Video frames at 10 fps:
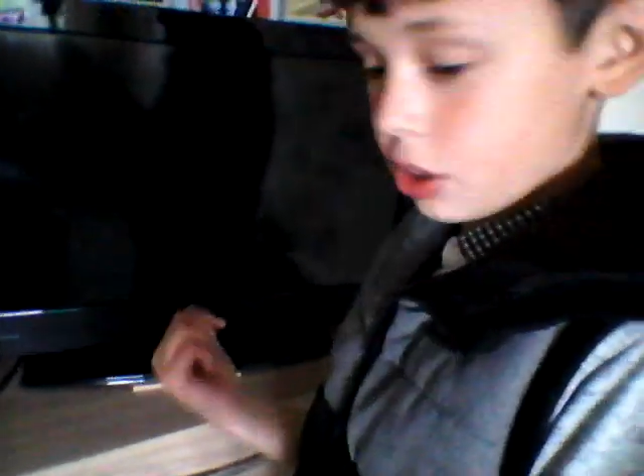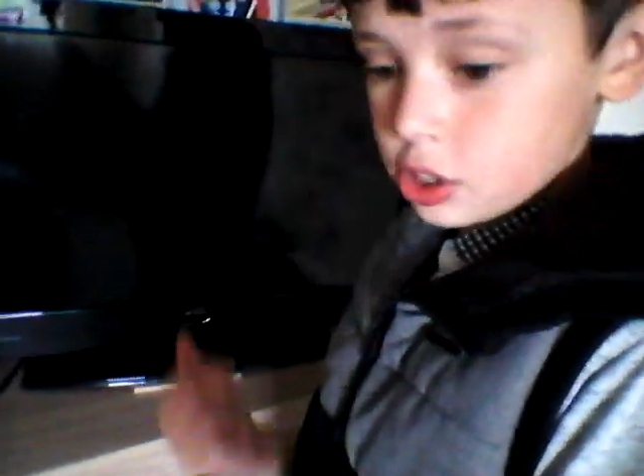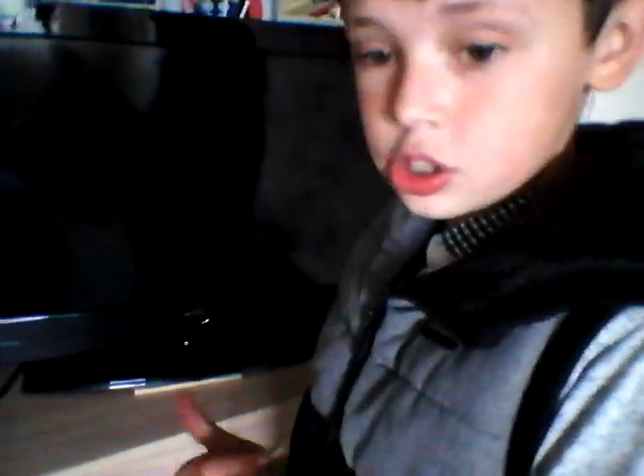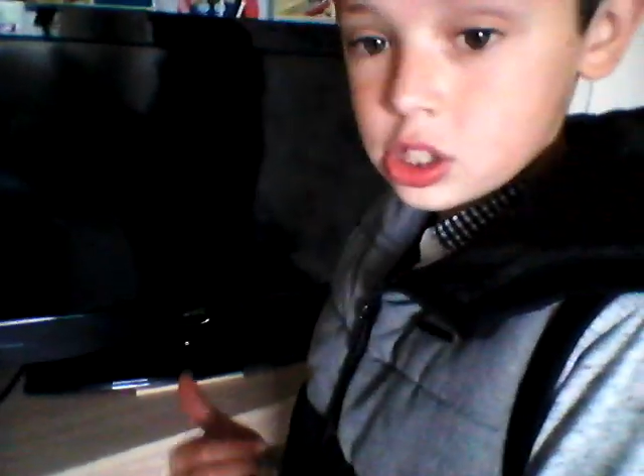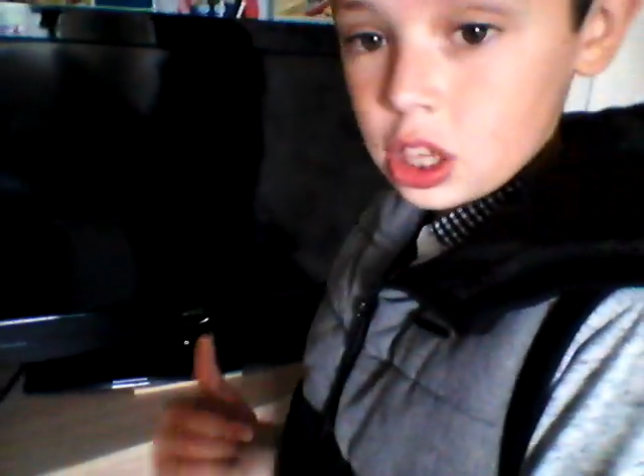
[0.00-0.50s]

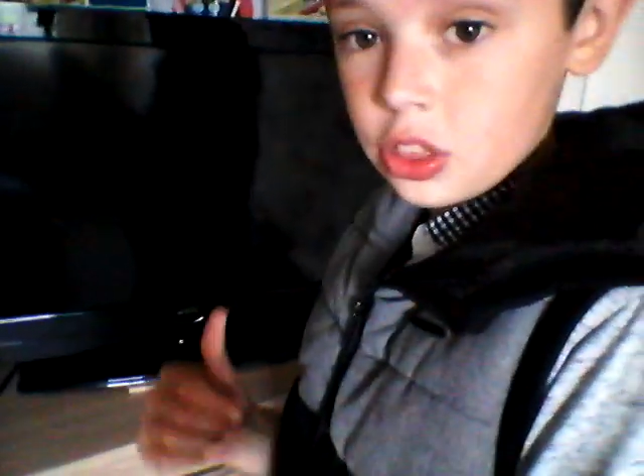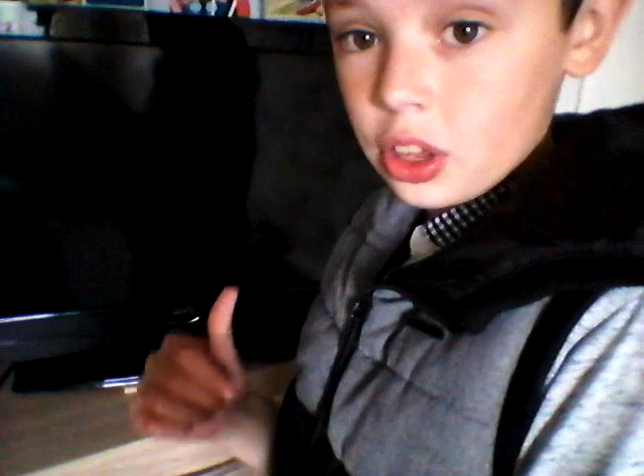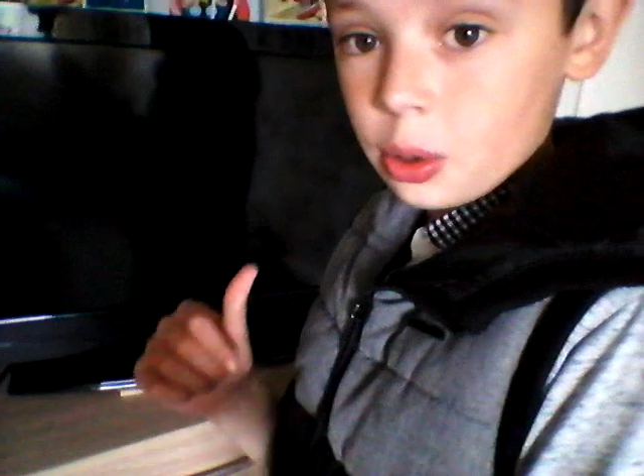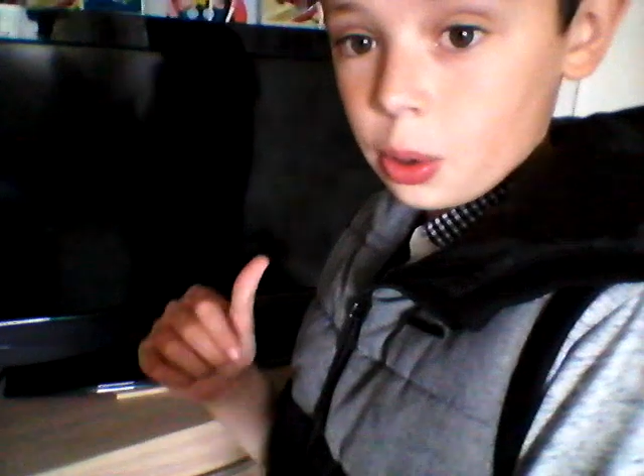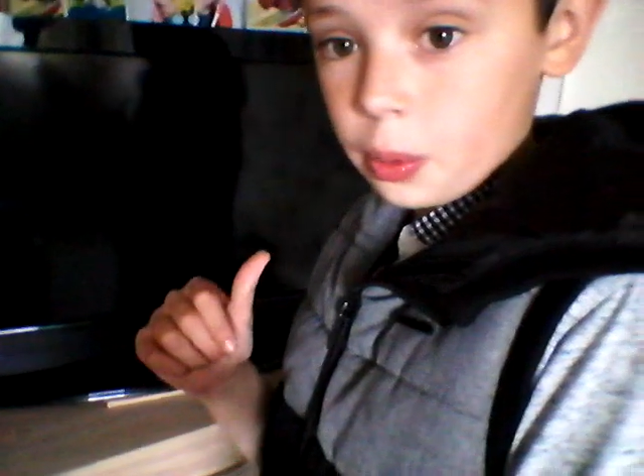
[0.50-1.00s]
this is the
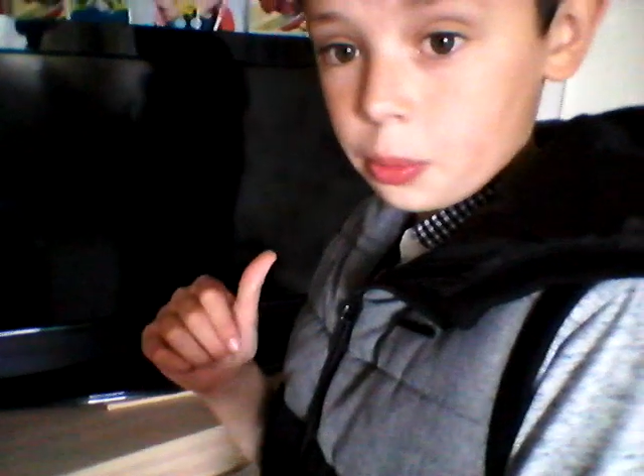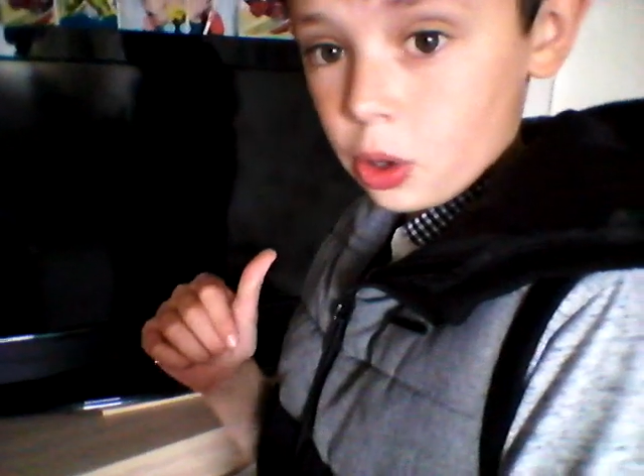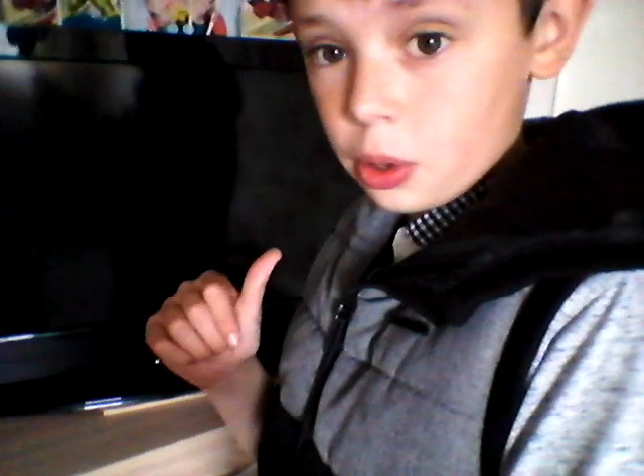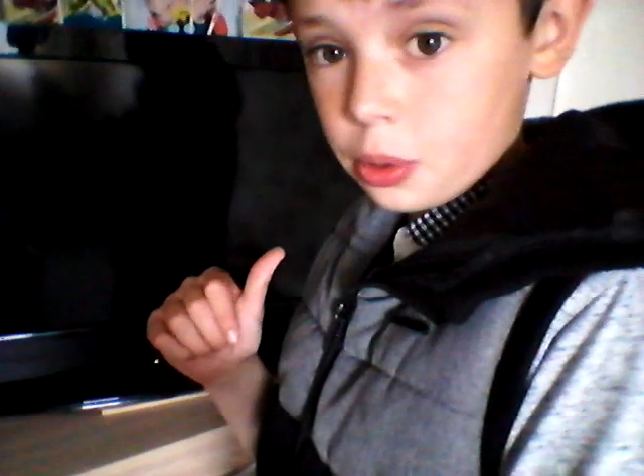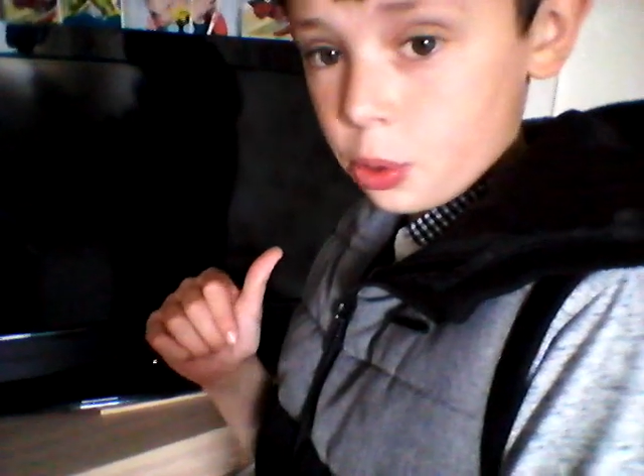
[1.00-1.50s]
thing what I'm
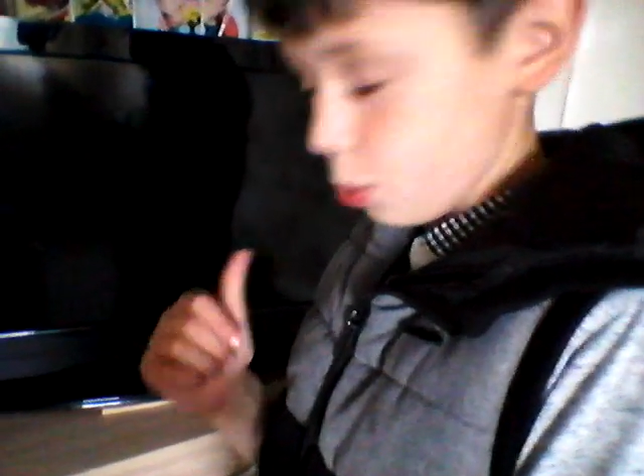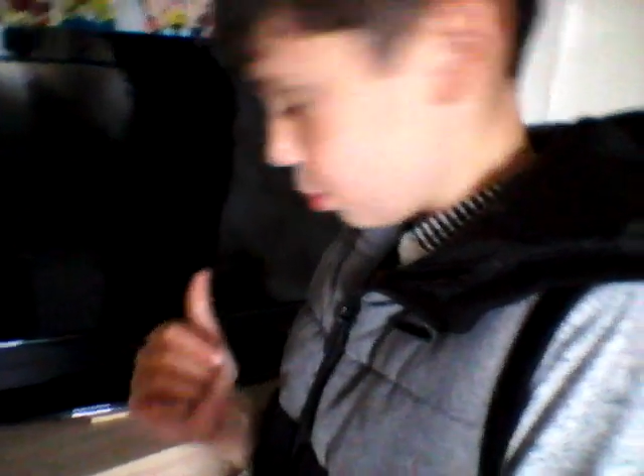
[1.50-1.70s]
going to do,